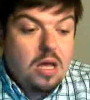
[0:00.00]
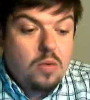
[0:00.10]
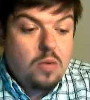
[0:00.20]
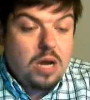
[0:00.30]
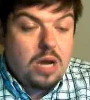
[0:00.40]

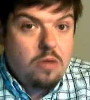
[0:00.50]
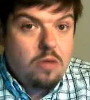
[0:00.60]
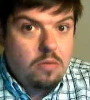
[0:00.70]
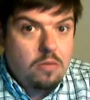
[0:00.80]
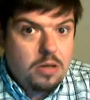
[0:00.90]
when I come home,
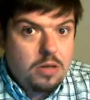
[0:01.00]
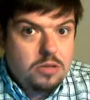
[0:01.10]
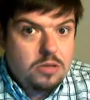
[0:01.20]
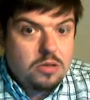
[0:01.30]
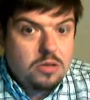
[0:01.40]
I'm gonna do
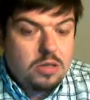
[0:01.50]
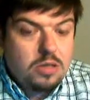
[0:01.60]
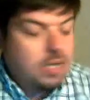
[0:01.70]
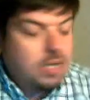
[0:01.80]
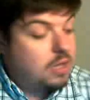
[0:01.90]
an acrylic,
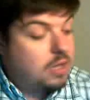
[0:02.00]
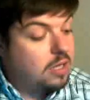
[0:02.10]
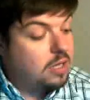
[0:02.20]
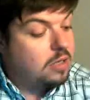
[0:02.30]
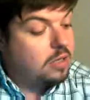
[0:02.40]
I
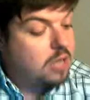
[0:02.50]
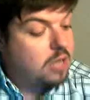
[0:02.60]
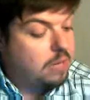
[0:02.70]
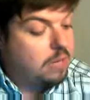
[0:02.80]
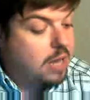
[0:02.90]
think,
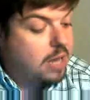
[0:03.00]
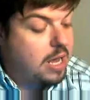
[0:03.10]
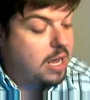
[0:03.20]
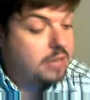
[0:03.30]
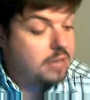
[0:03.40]
on my
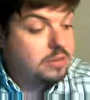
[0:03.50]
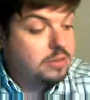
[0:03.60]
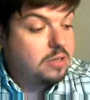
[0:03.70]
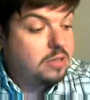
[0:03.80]
hands.